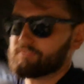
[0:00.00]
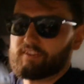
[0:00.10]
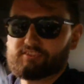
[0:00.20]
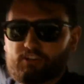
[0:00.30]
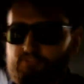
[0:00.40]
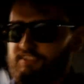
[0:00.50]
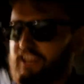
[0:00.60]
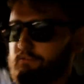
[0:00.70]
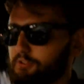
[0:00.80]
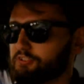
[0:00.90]
feels so
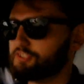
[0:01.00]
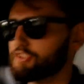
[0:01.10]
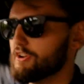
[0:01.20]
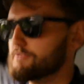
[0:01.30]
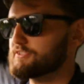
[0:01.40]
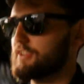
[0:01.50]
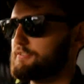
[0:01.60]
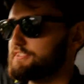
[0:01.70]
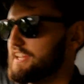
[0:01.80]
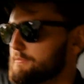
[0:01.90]
stable, so
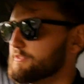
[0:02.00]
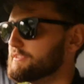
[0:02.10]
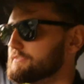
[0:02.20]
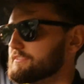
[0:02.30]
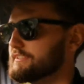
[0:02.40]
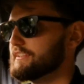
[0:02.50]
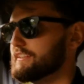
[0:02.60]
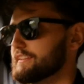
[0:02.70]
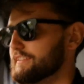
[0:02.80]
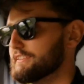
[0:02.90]
stable.
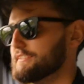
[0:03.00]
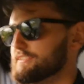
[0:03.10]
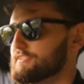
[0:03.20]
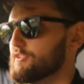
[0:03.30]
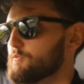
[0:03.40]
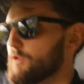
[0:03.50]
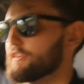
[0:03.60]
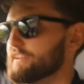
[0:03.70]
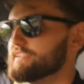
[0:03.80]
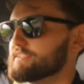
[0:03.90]
There's no
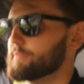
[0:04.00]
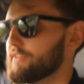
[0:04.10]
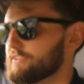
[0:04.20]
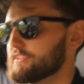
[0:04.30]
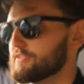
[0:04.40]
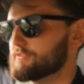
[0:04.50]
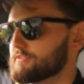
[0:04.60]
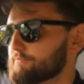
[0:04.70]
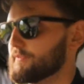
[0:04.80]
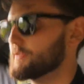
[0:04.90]
worries about, you know,
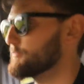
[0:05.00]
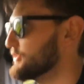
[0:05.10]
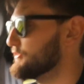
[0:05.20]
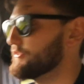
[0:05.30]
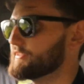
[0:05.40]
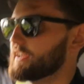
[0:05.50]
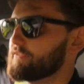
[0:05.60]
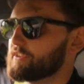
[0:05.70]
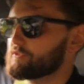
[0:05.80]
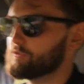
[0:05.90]
putting the foot down
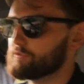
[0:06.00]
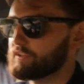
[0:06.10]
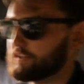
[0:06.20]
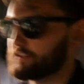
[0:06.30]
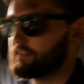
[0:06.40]
on the corner.